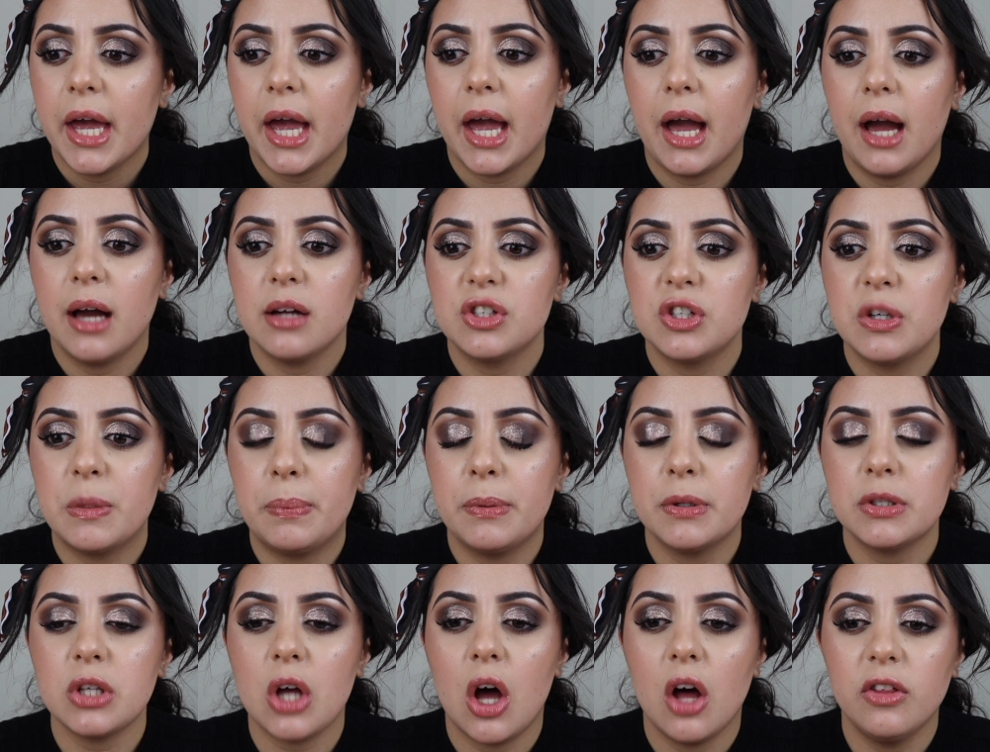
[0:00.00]
and she
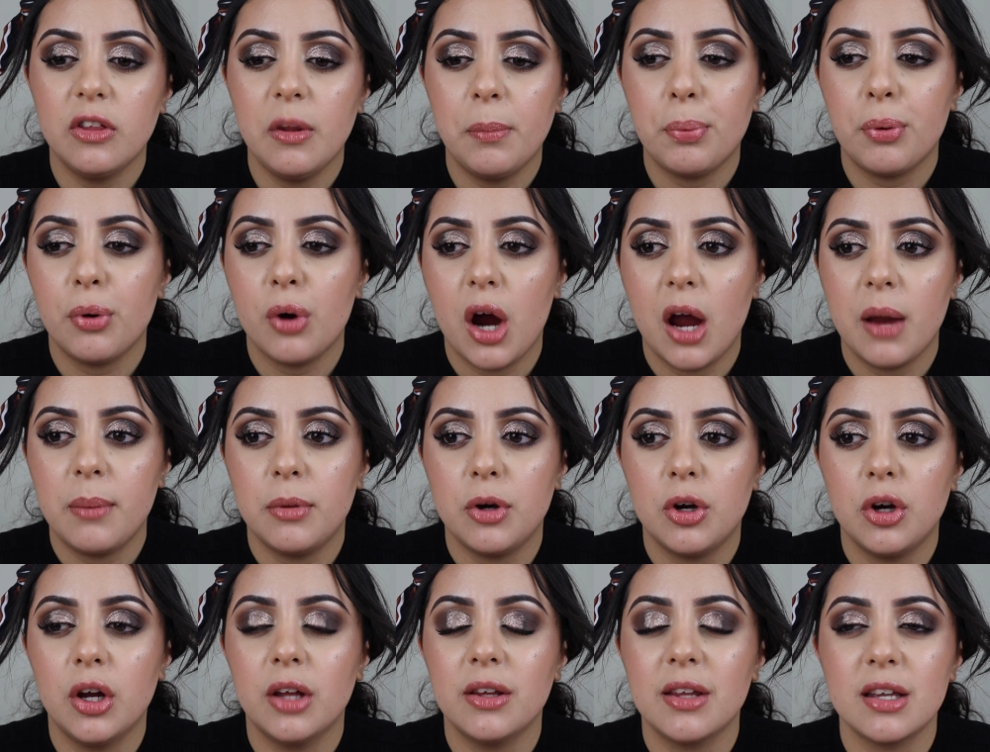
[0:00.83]
puts on the
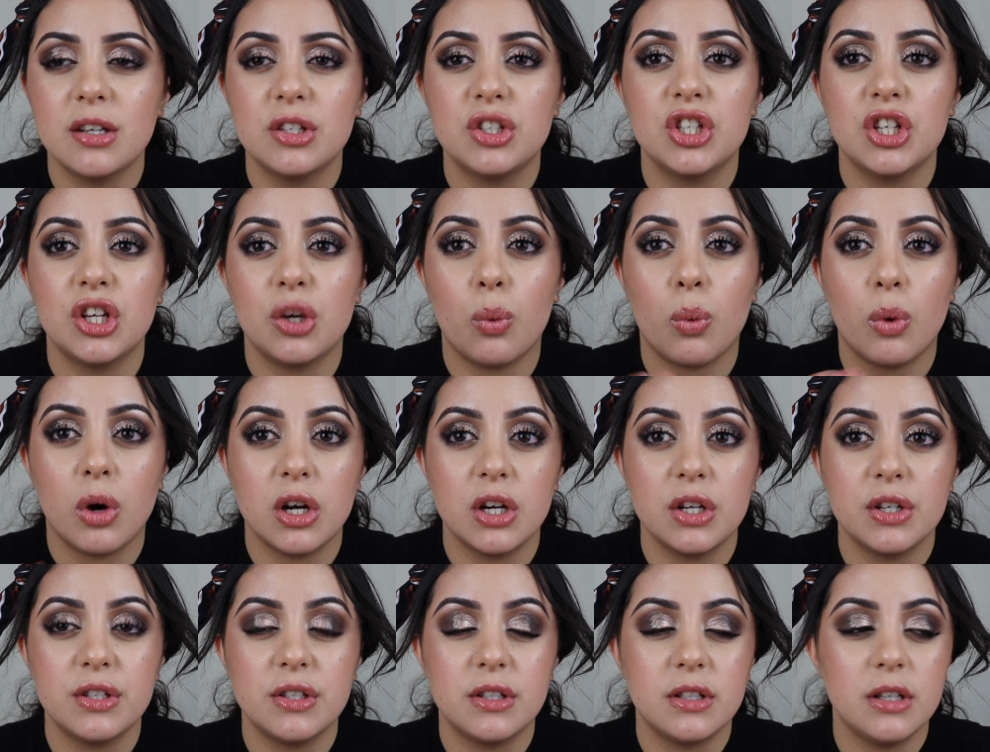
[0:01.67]
primer and then she
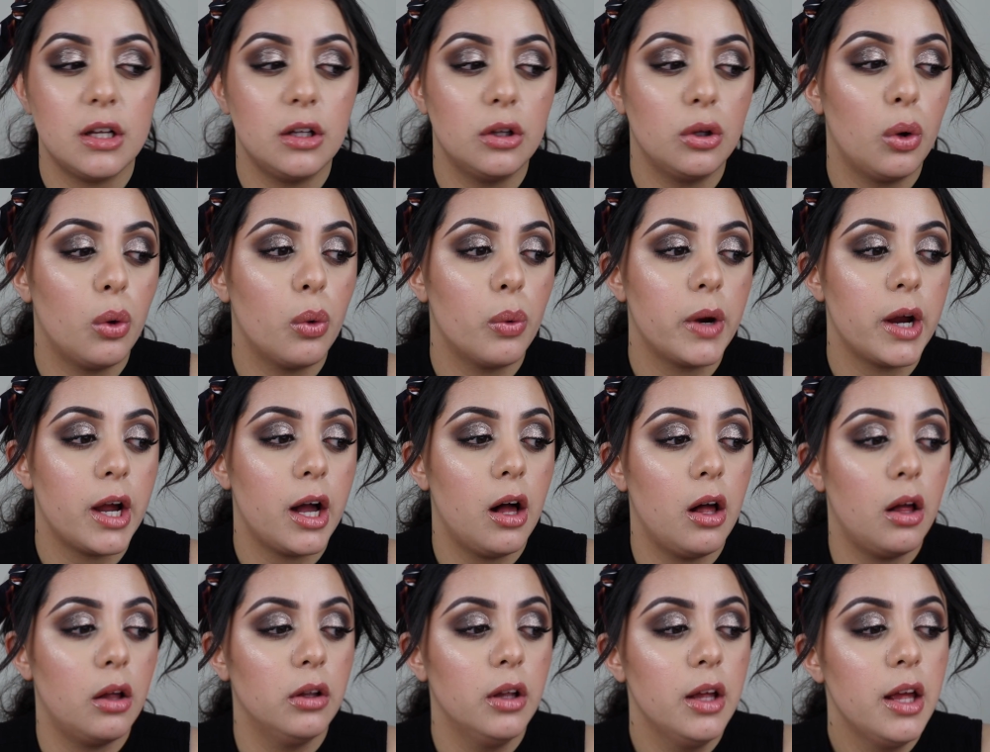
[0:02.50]
wears the
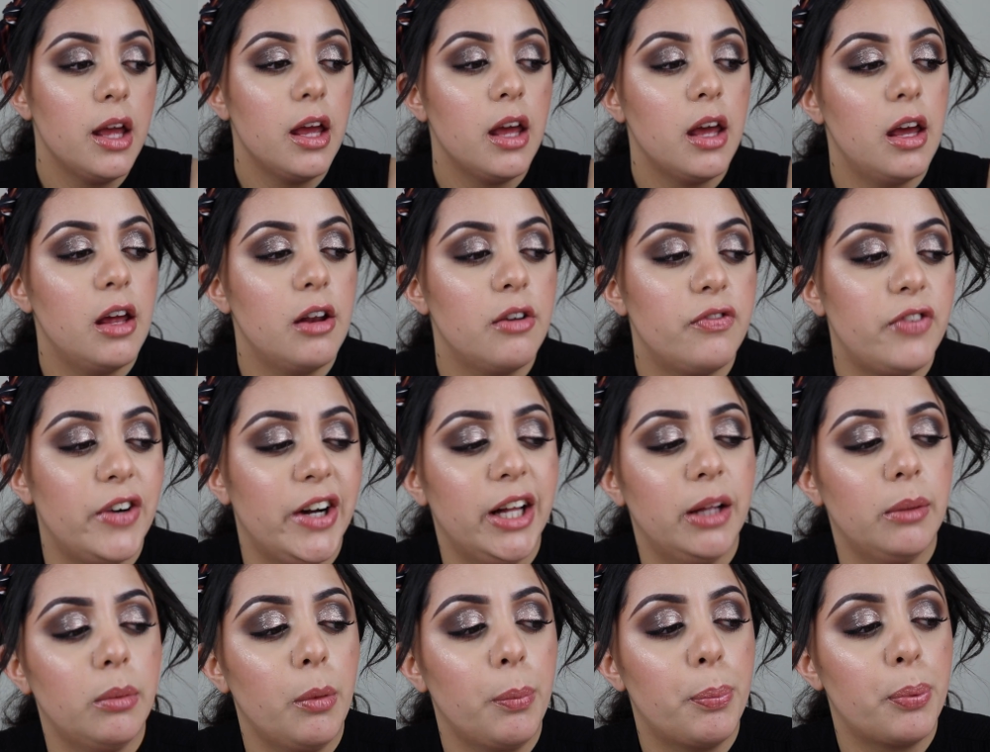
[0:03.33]
L'Oreal
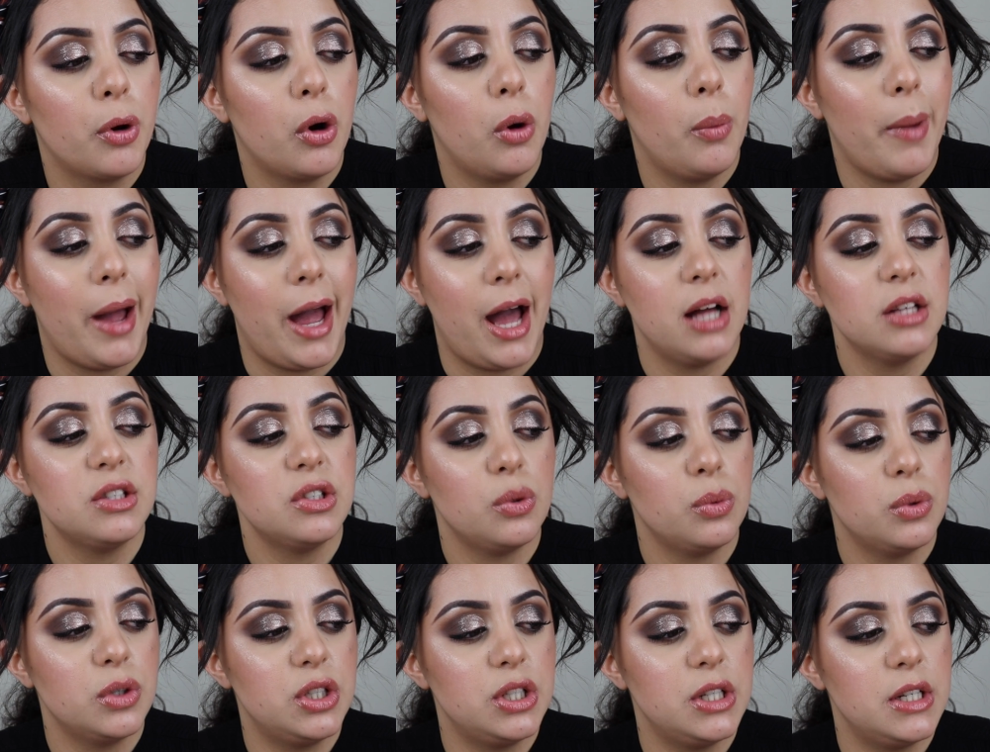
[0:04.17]
Infallible Pro
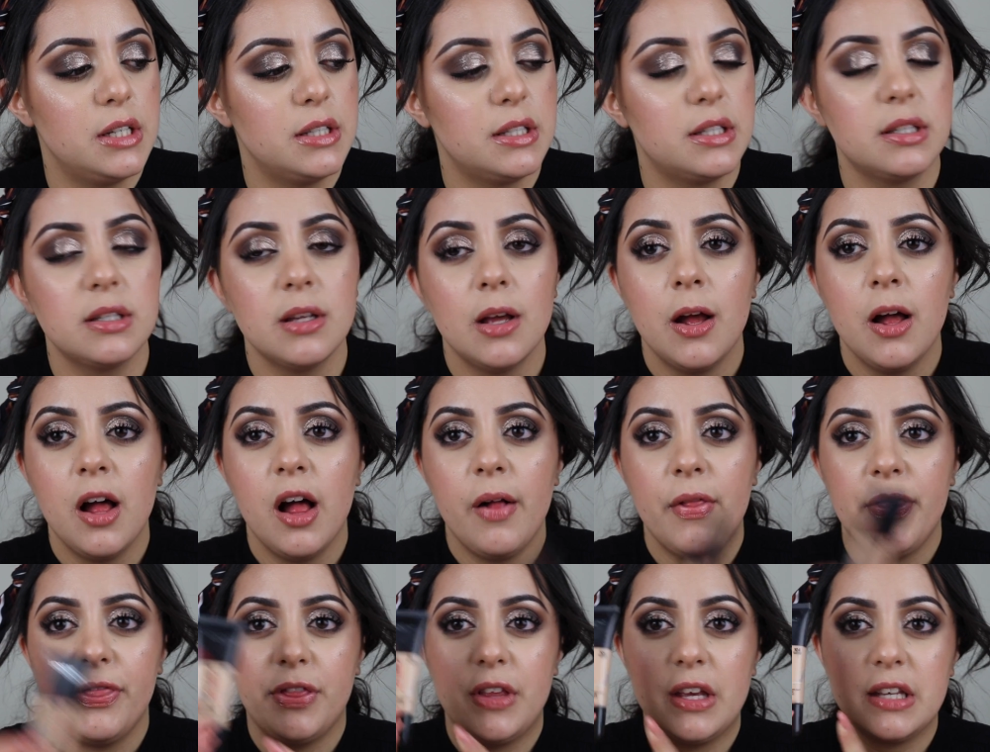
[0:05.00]
Matte, which is
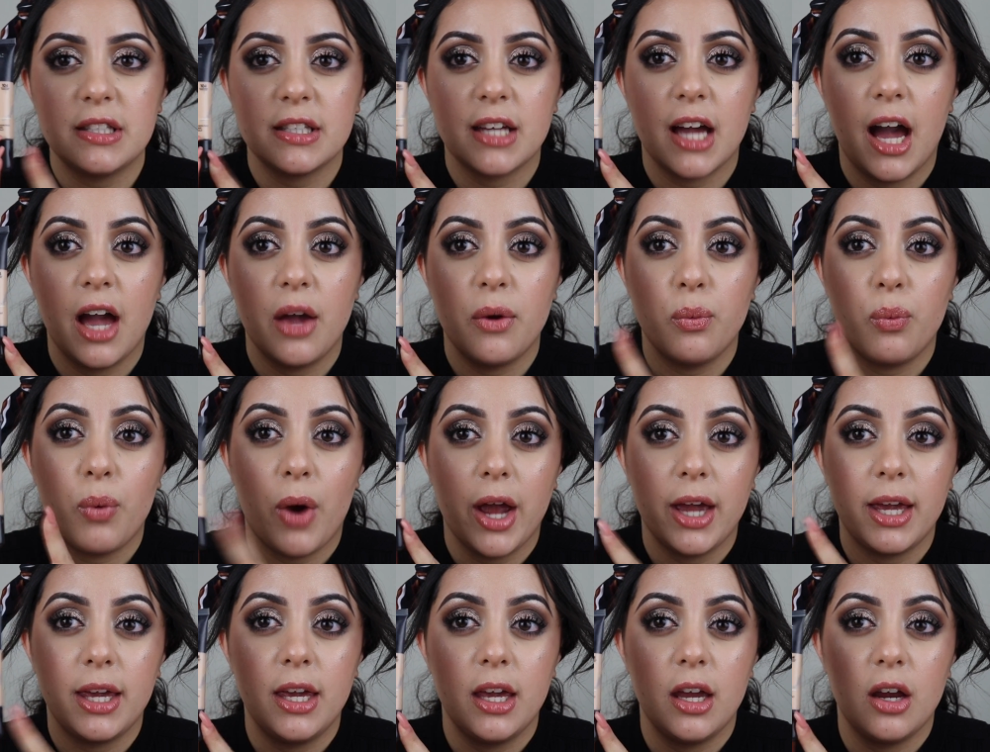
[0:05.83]
this guy
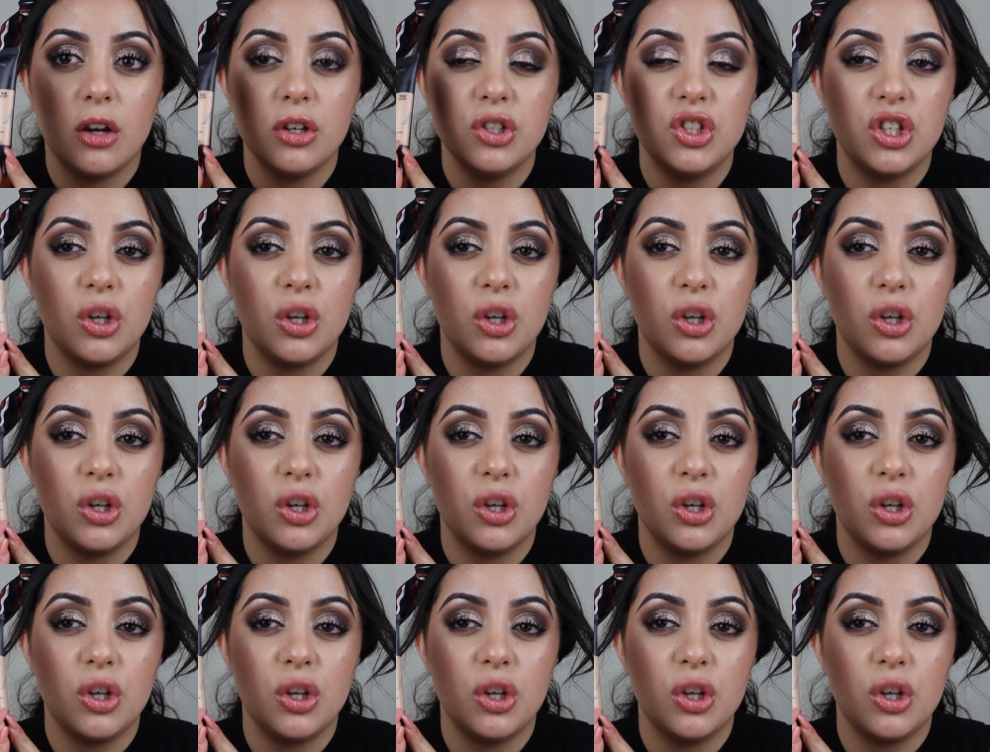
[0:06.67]
right here.